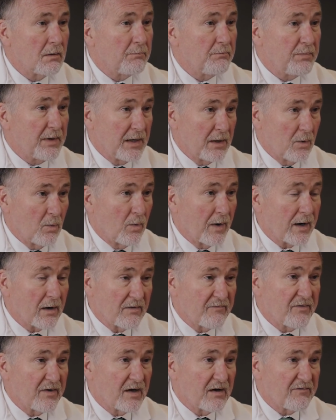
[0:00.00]
be aware
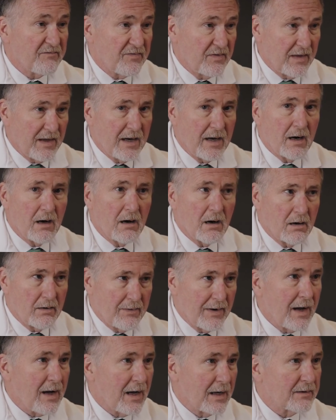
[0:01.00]
of it if they are
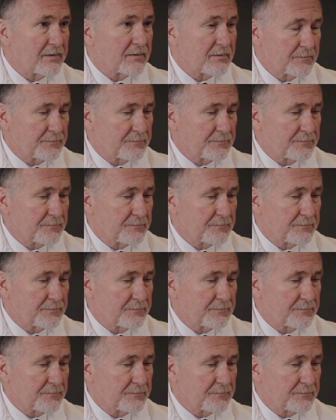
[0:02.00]
not.